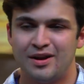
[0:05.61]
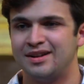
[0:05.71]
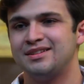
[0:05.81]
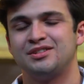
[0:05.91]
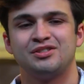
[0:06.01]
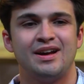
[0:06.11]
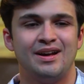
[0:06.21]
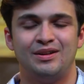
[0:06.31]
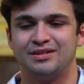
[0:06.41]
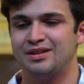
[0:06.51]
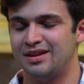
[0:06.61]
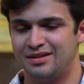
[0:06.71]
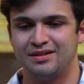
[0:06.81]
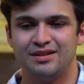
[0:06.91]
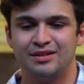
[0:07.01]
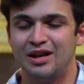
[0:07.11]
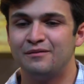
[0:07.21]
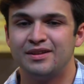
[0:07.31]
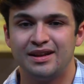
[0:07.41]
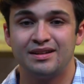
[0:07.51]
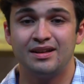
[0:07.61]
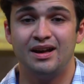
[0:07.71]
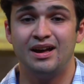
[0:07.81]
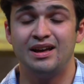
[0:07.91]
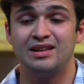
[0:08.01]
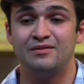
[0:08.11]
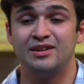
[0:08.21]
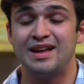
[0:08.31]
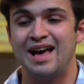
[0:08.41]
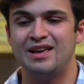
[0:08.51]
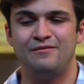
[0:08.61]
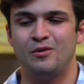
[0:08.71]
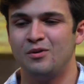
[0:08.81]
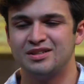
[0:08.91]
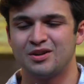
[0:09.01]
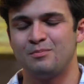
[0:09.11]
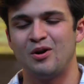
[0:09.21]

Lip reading: read it as a child and loved it, even if it was a